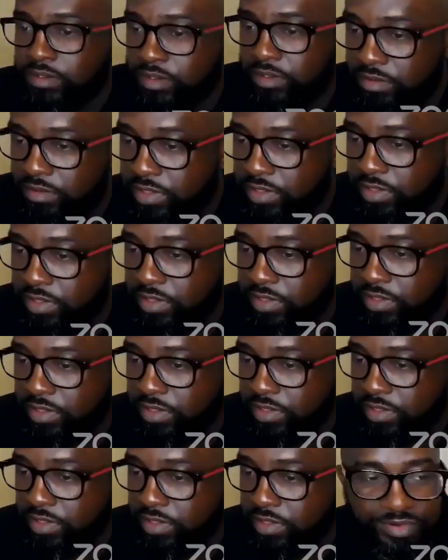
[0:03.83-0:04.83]
Okay,
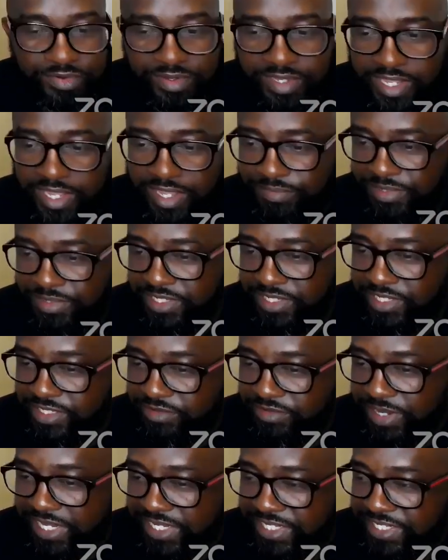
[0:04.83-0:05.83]
Appliance Boot Camp. This is
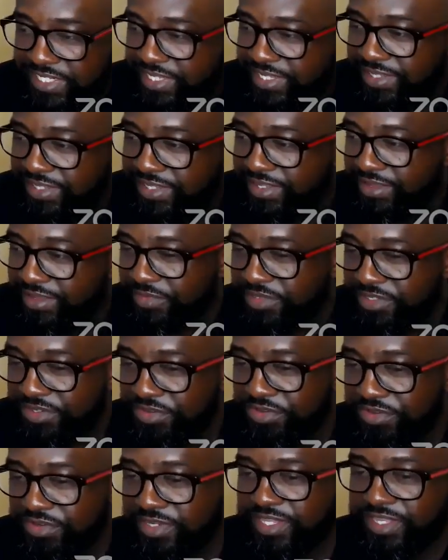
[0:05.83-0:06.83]
Mike Sneed coming to
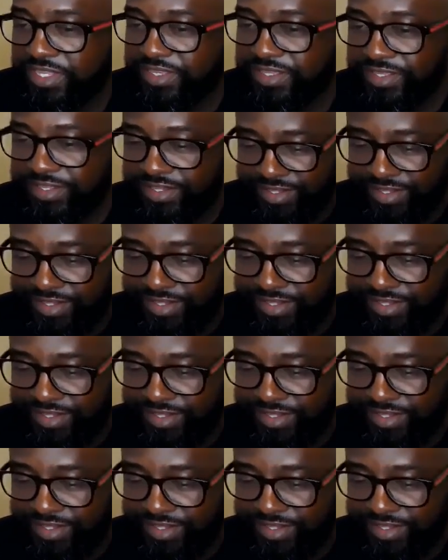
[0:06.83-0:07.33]
you again.